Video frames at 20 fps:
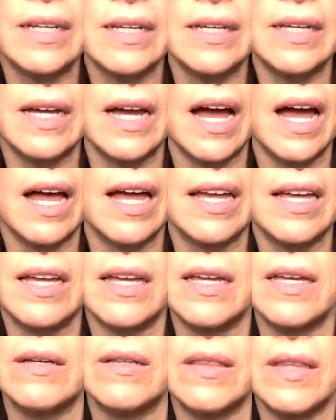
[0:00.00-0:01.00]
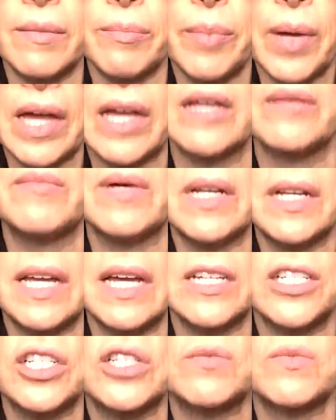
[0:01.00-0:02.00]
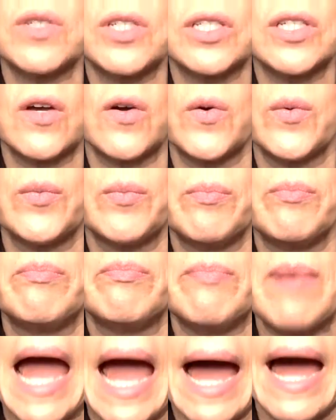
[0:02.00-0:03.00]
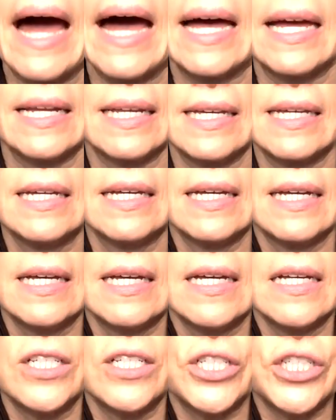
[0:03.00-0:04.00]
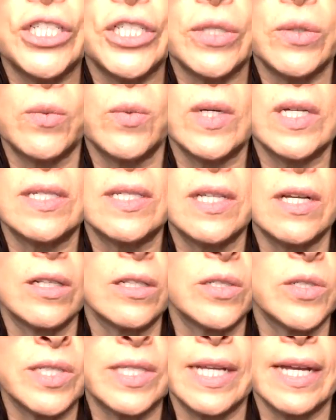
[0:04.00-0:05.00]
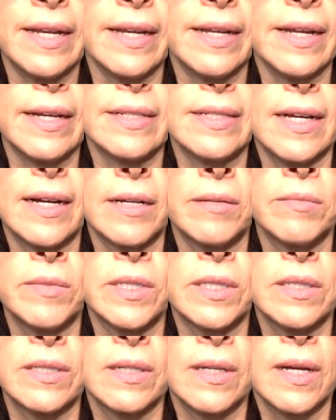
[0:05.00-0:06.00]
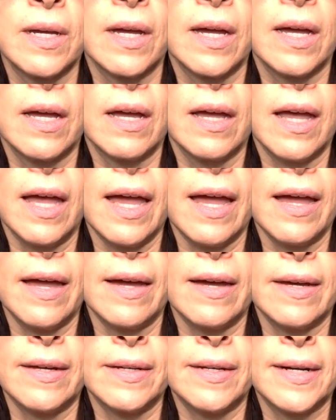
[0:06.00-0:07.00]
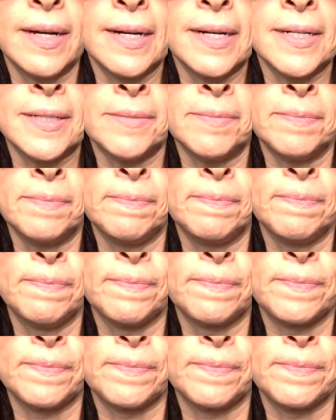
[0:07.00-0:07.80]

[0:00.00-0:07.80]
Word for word: it, the pain medication was so bad, she was hallucinating at times. And um,